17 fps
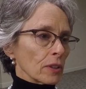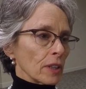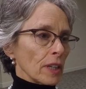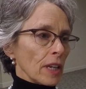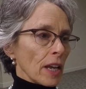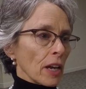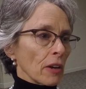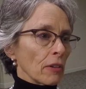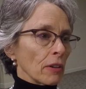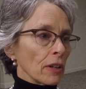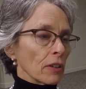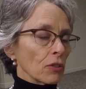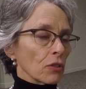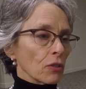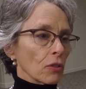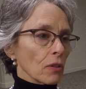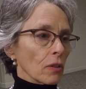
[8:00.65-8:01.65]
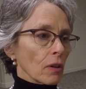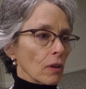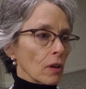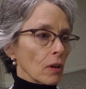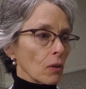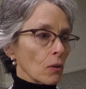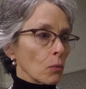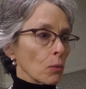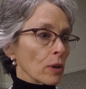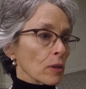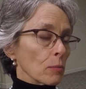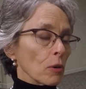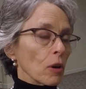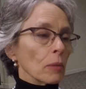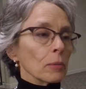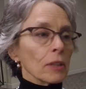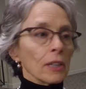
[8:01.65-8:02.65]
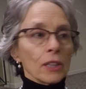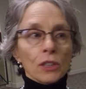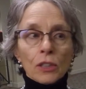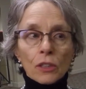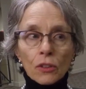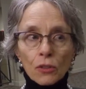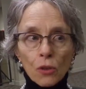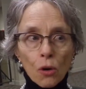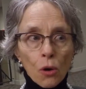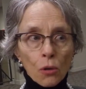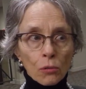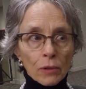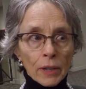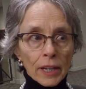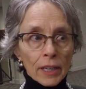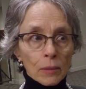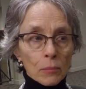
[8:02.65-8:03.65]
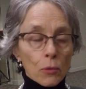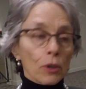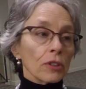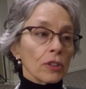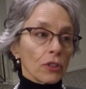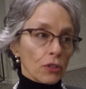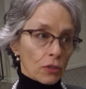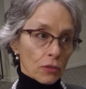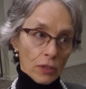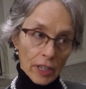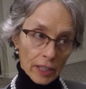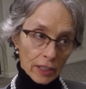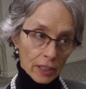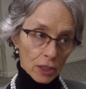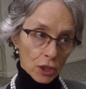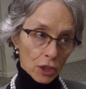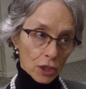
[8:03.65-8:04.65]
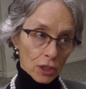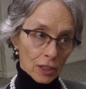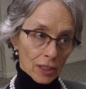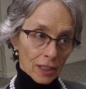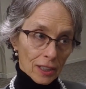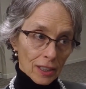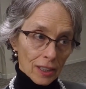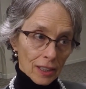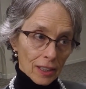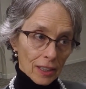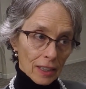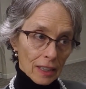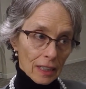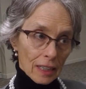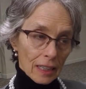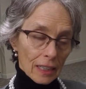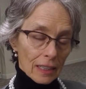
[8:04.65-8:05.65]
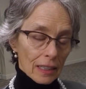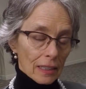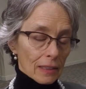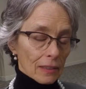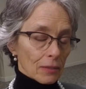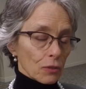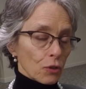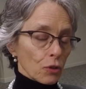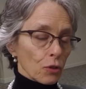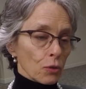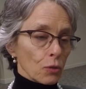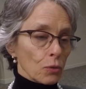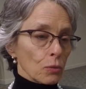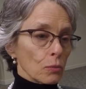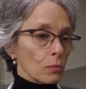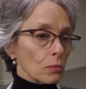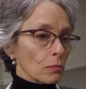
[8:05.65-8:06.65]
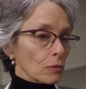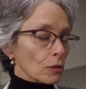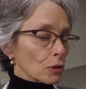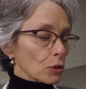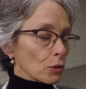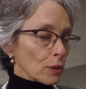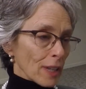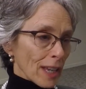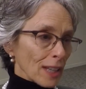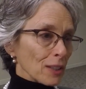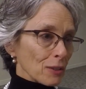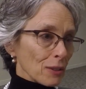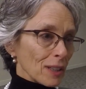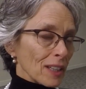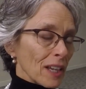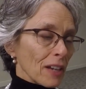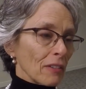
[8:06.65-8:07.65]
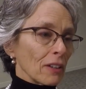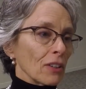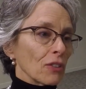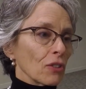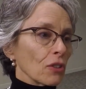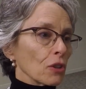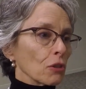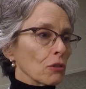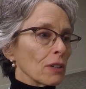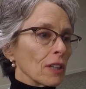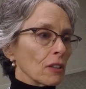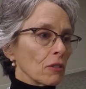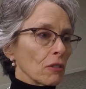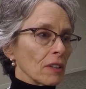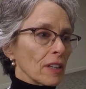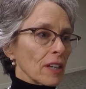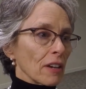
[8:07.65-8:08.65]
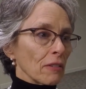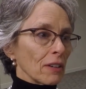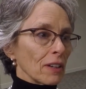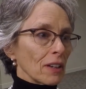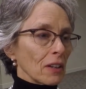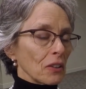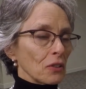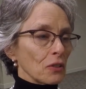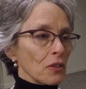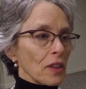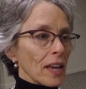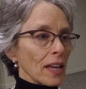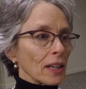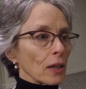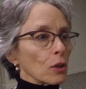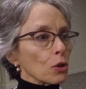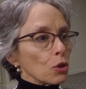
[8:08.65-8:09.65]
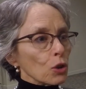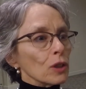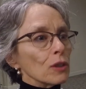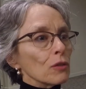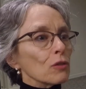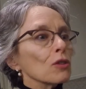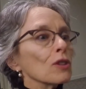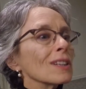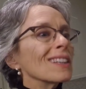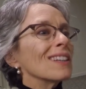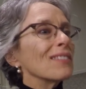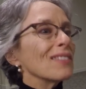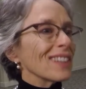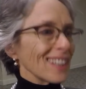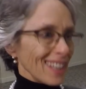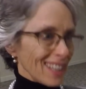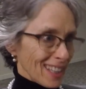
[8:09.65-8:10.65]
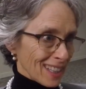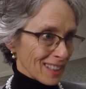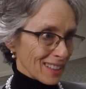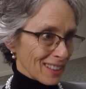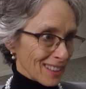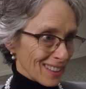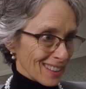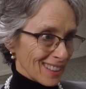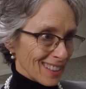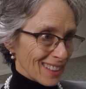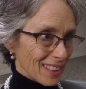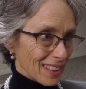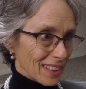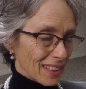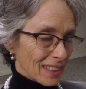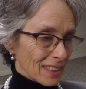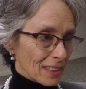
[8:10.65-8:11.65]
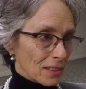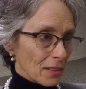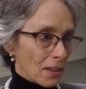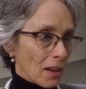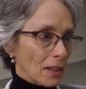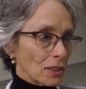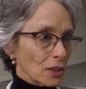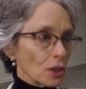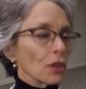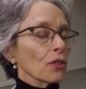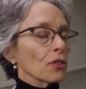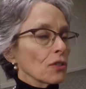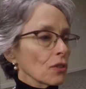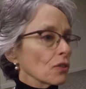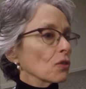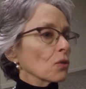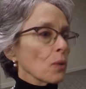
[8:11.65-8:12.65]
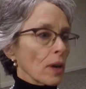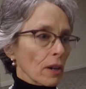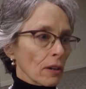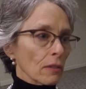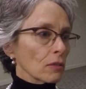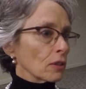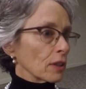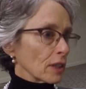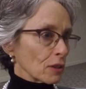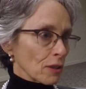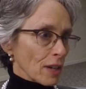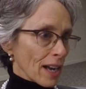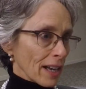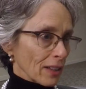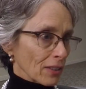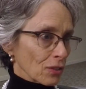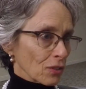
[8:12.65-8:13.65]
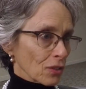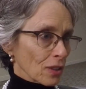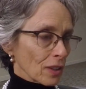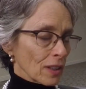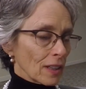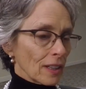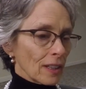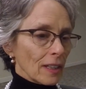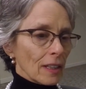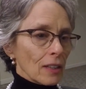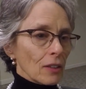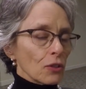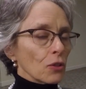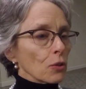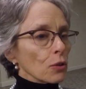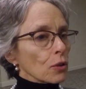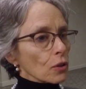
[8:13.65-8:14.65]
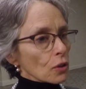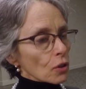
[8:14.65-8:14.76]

in areas where the population is already more disadvantaged, to create green areas, and to create green areas that are good for living in, not just a square of green grass. So